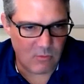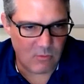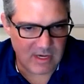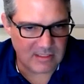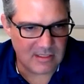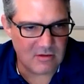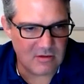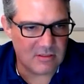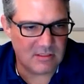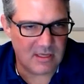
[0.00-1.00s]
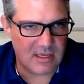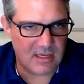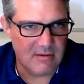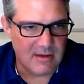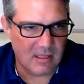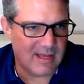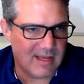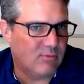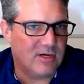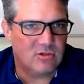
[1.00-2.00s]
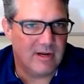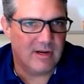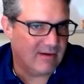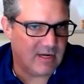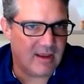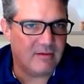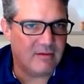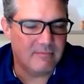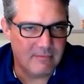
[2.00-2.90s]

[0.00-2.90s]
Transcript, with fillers: you know, we continue to see a lot of pressure on every day.